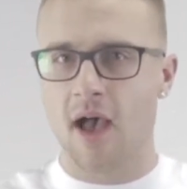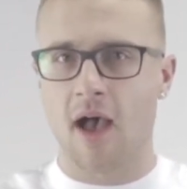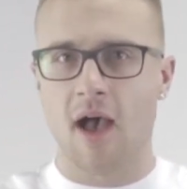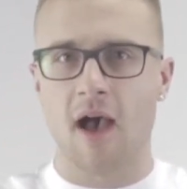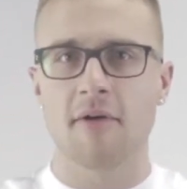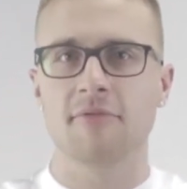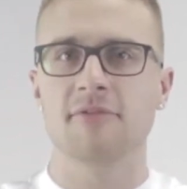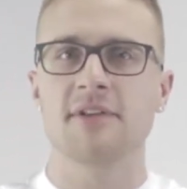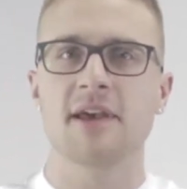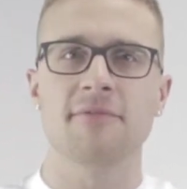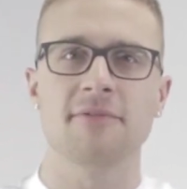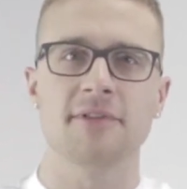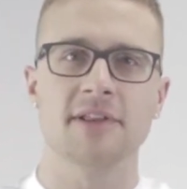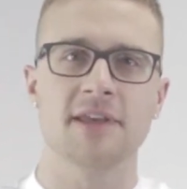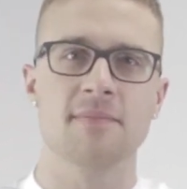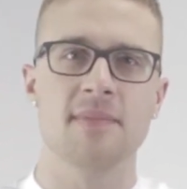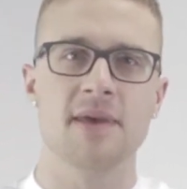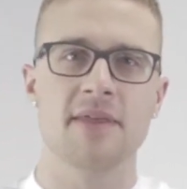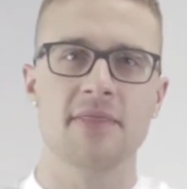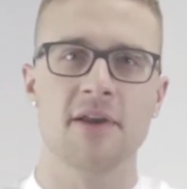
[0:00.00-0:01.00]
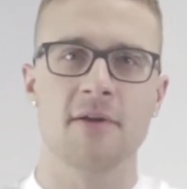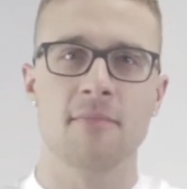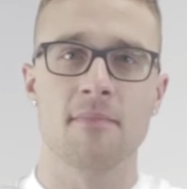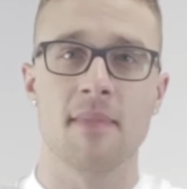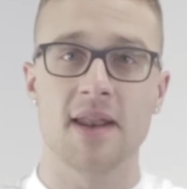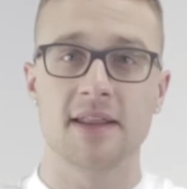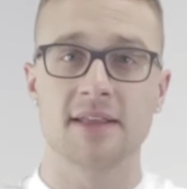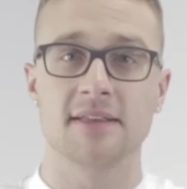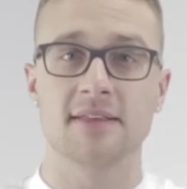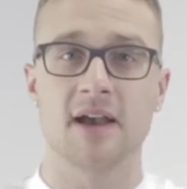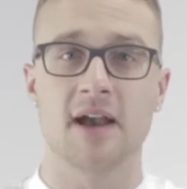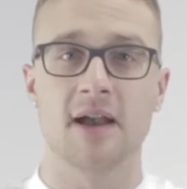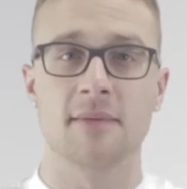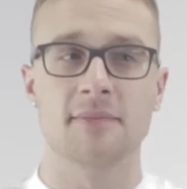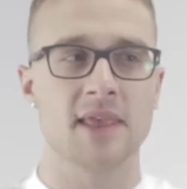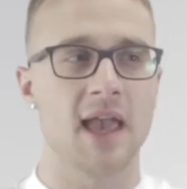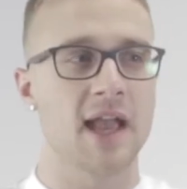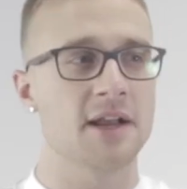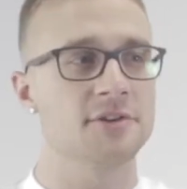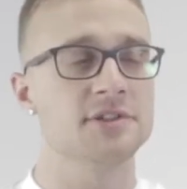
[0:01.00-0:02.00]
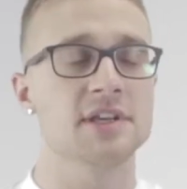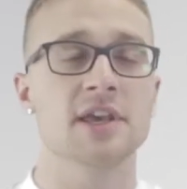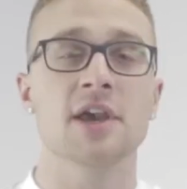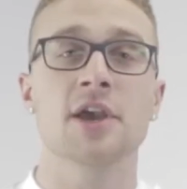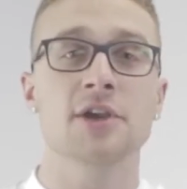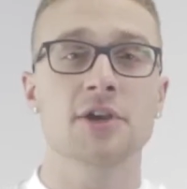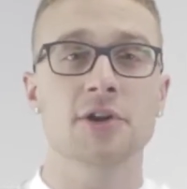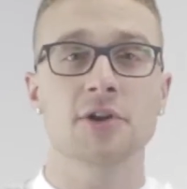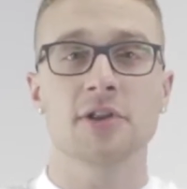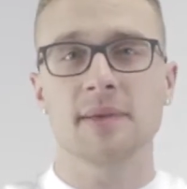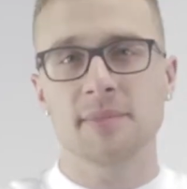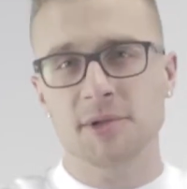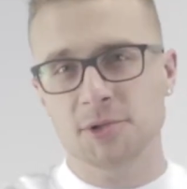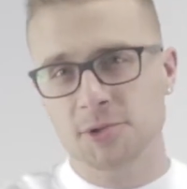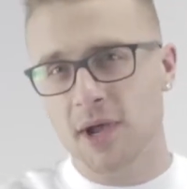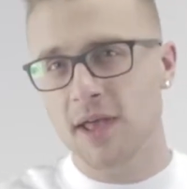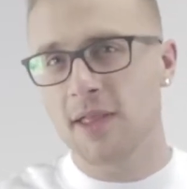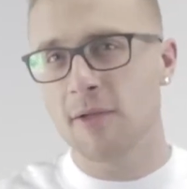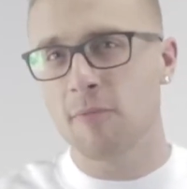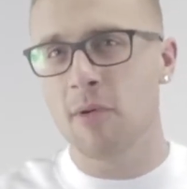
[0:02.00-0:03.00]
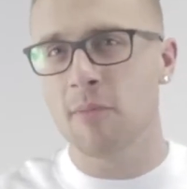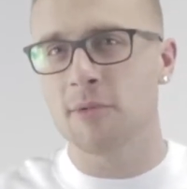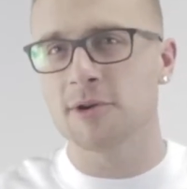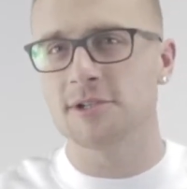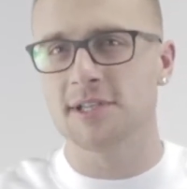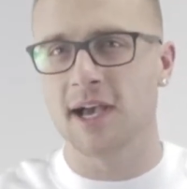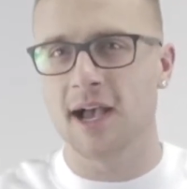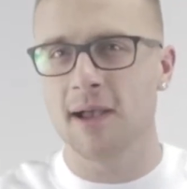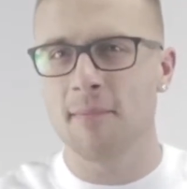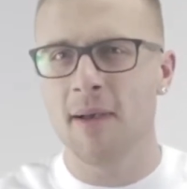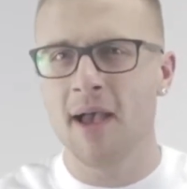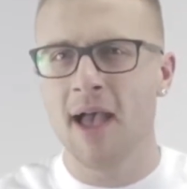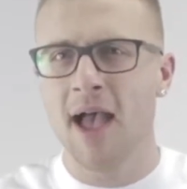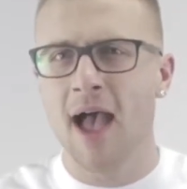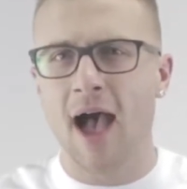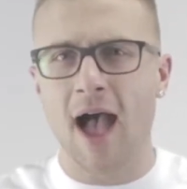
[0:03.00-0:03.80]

I've definitely been there many times. Actually, you know, let me try that one more time.